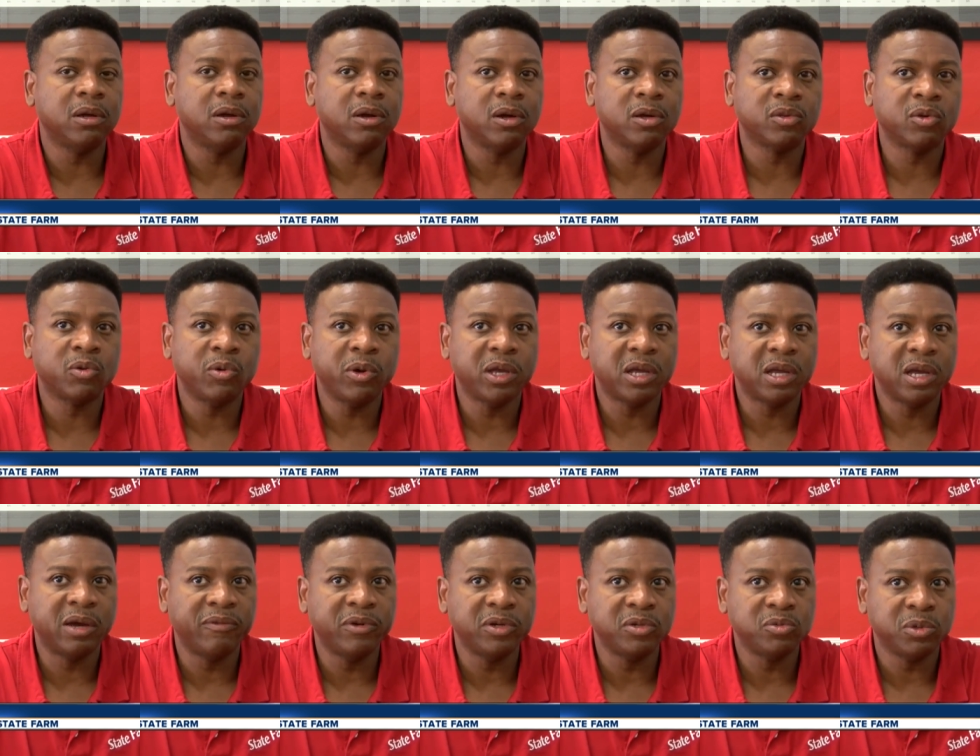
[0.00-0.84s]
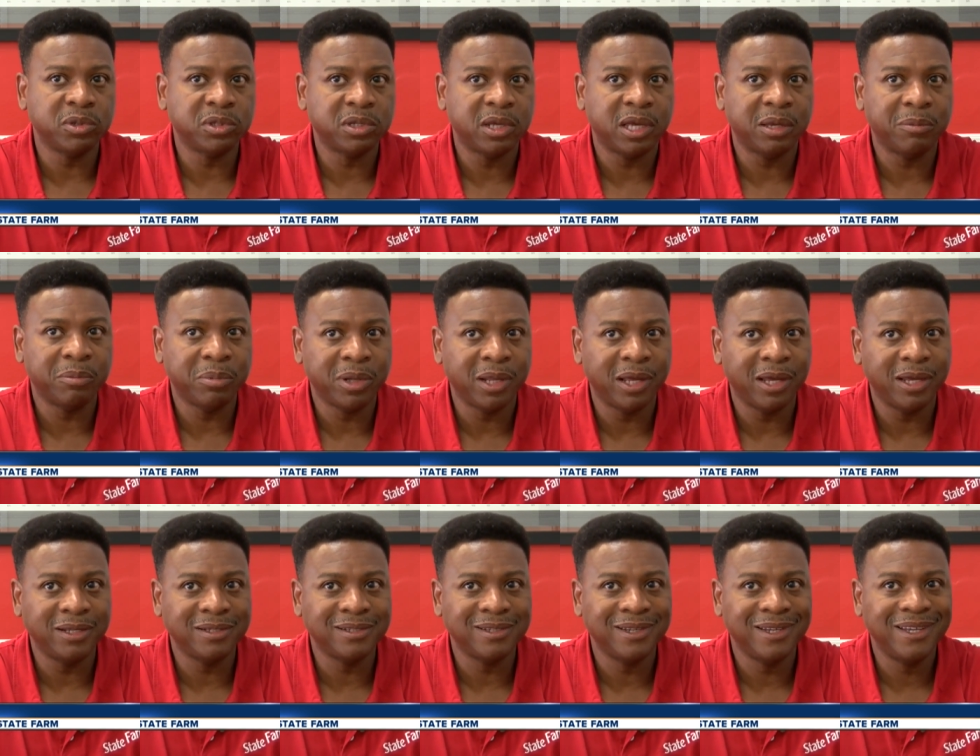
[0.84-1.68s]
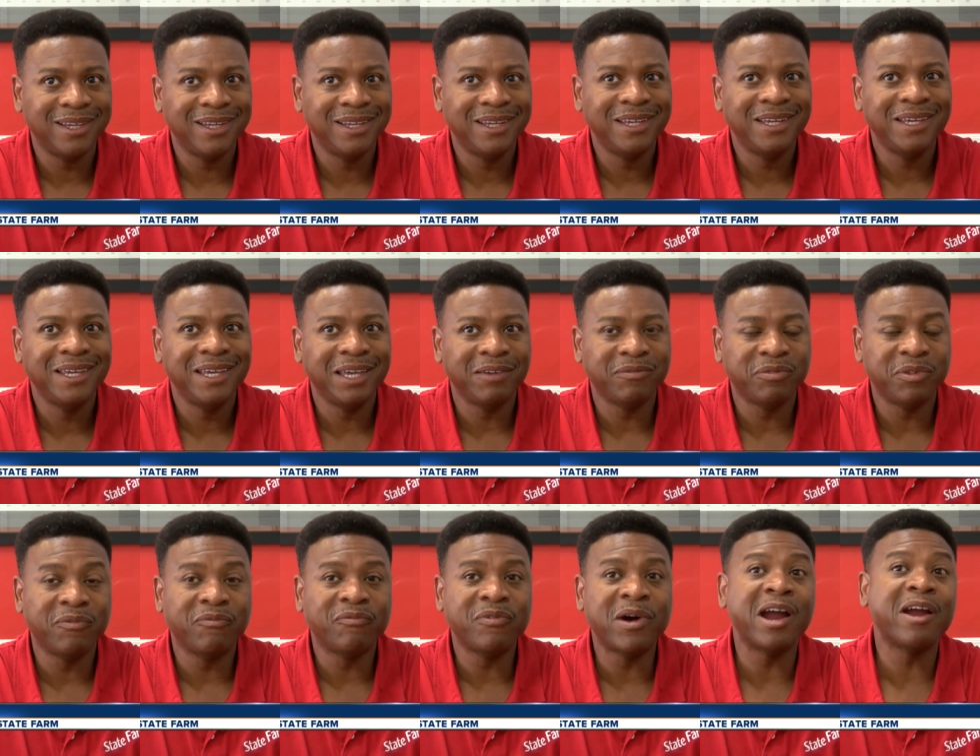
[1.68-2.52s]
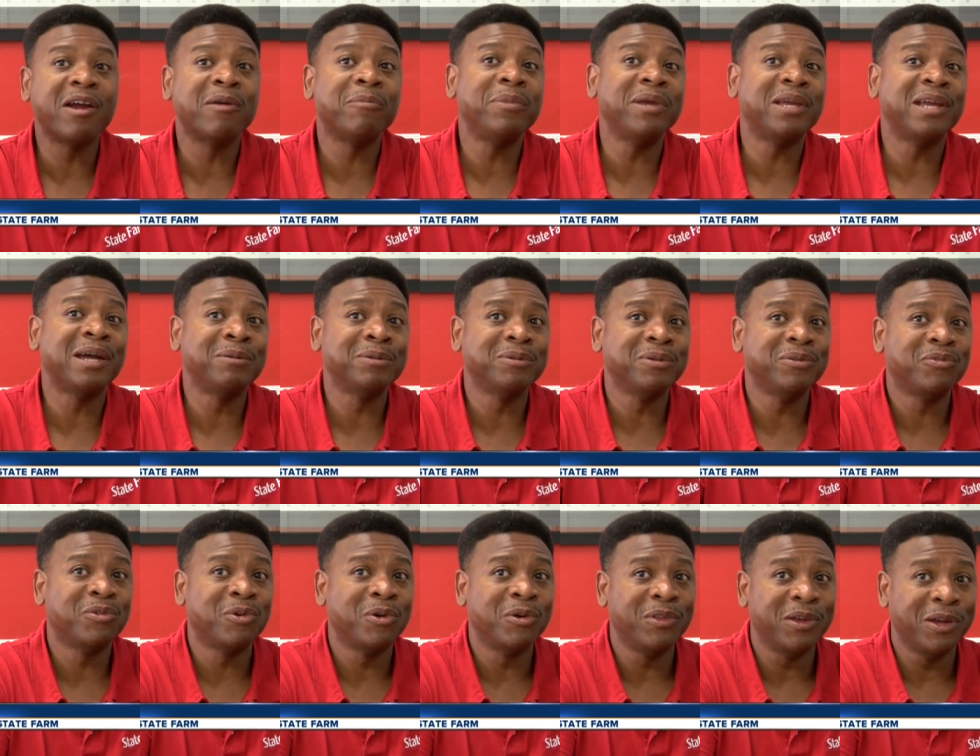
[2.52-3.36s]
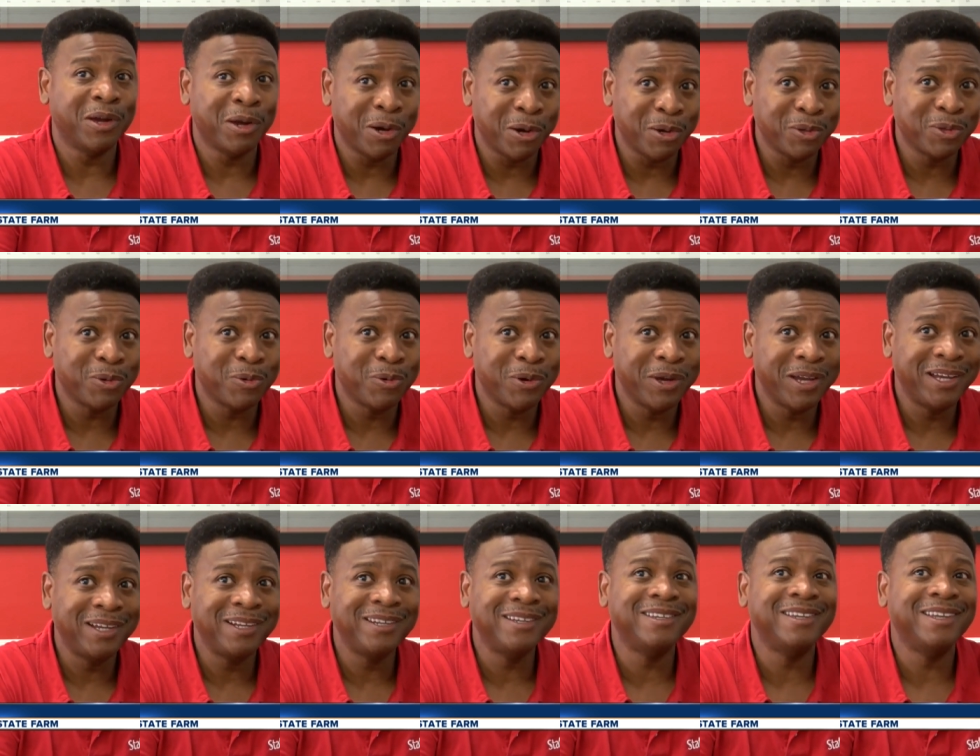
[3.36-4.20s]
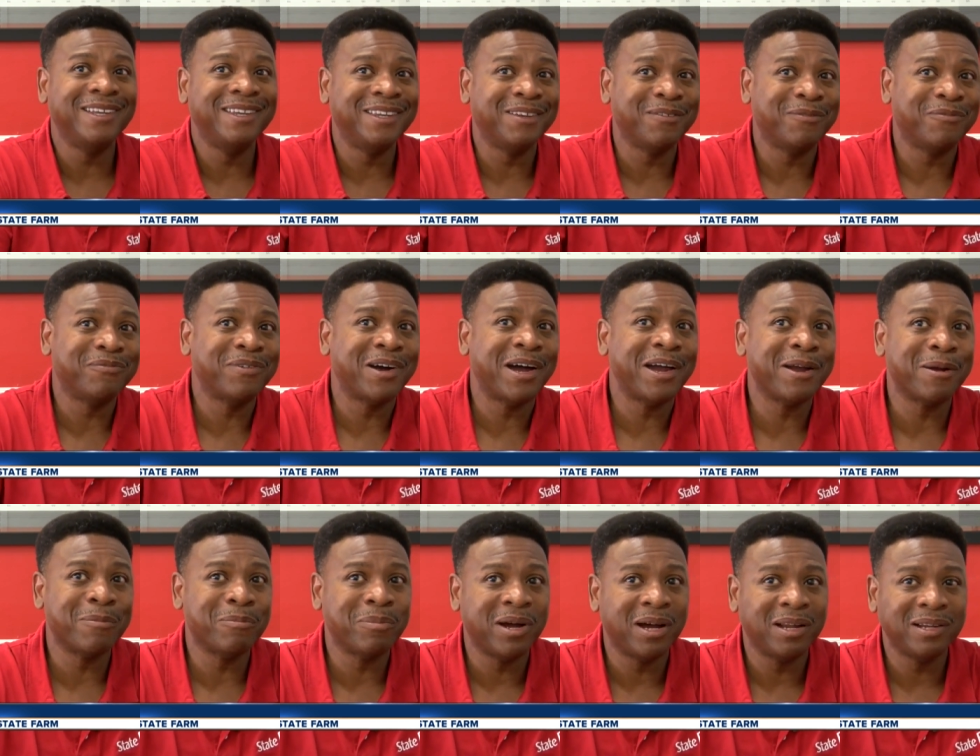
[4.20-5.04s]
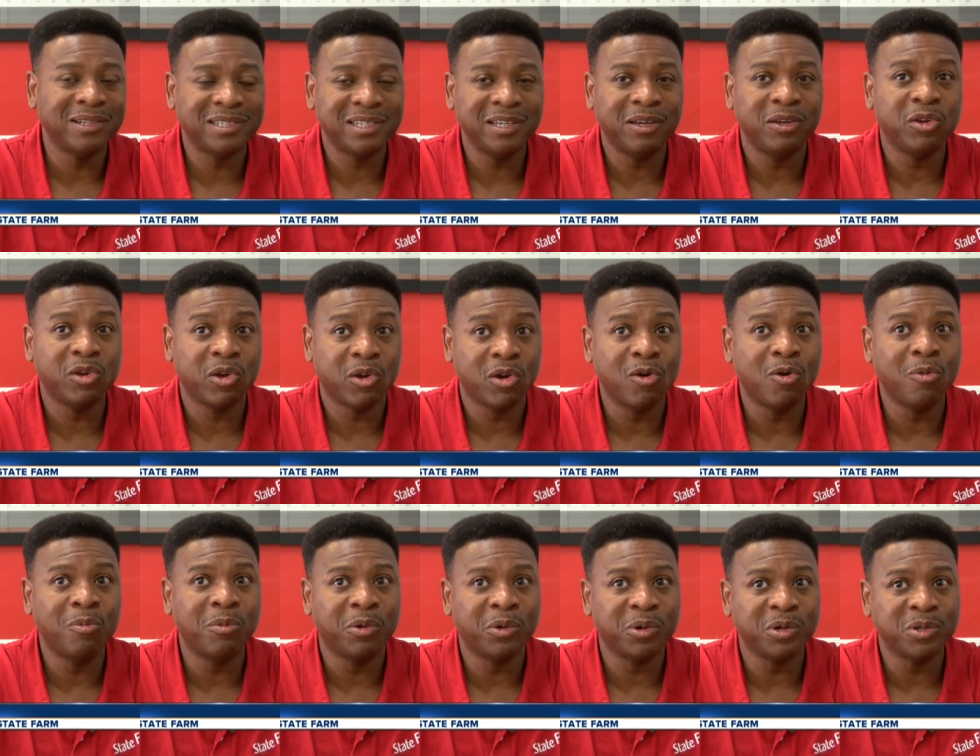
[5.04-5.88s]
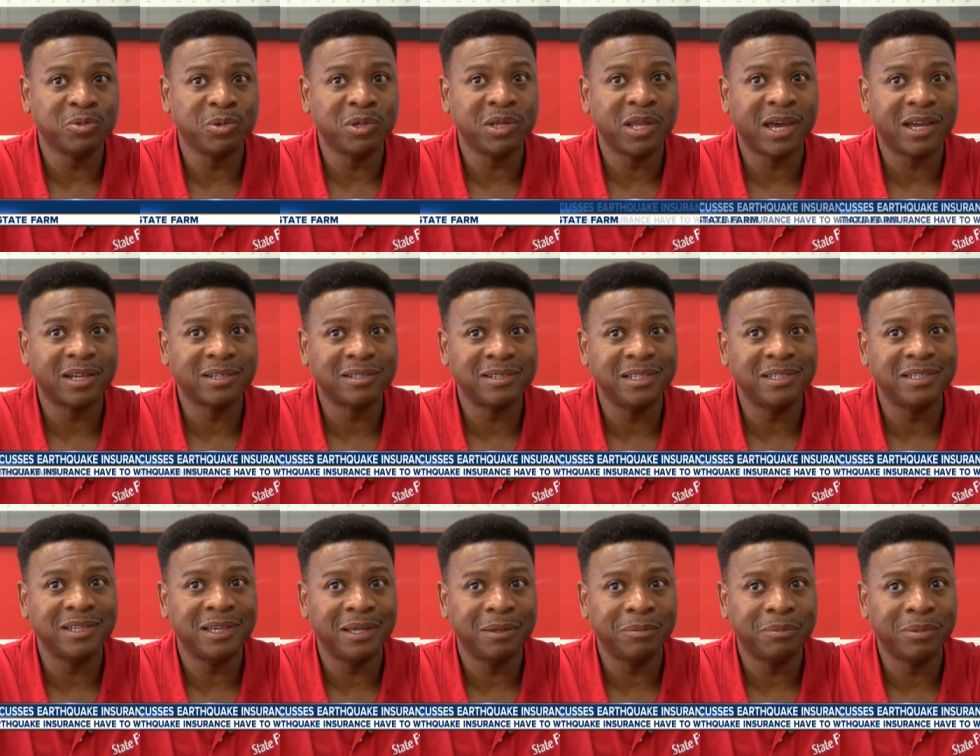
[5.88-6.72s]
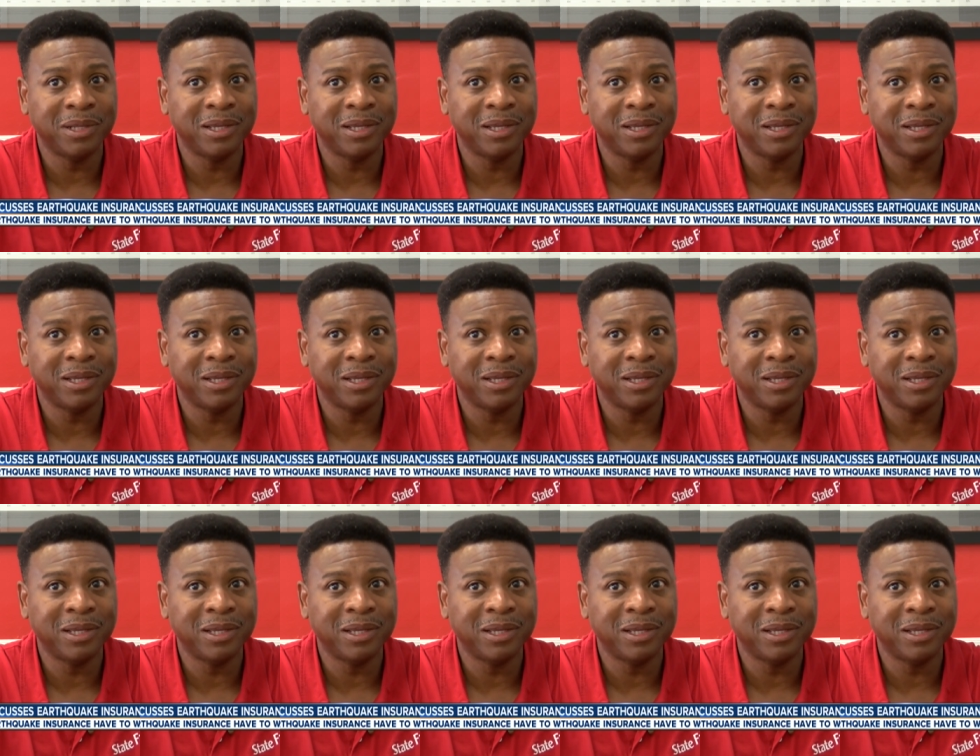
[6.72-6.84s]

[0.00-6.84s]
the earthquake coverage would take place. If the fire becomes before the earthquake, then the fire policy under your homeowners would actually take